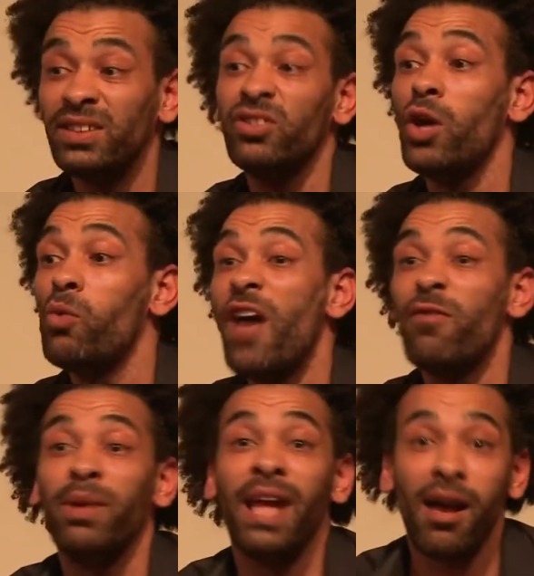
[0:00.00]
to know what
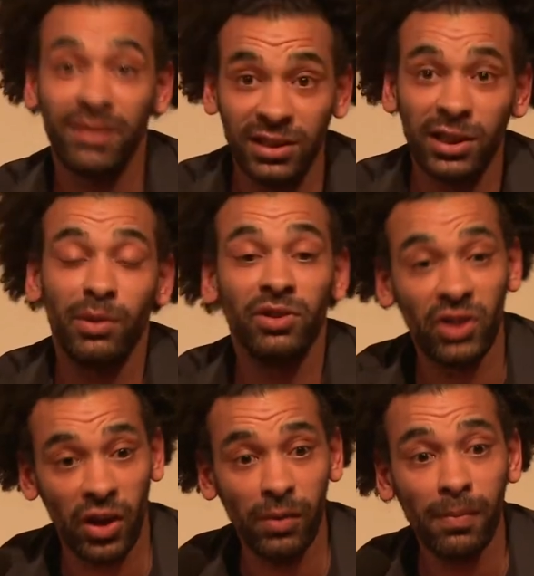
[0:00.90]
everybody else is doing
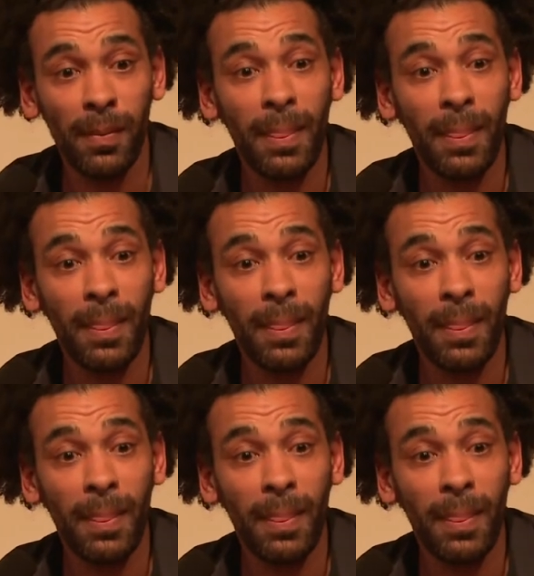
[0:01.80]
too.